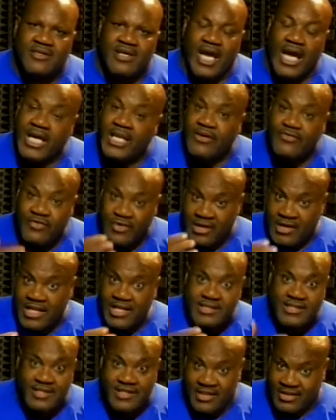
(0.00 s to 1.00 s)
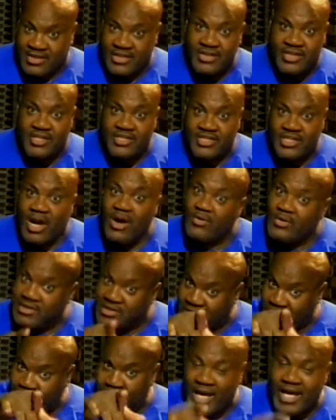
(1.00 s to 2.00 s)
And if you're listening to the show, it's
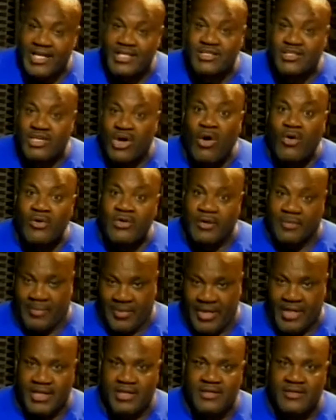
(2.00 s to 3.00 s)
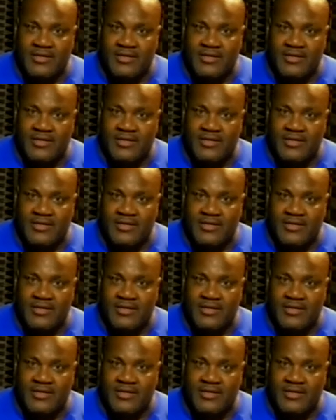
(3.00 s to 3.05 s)
the way it's going to be.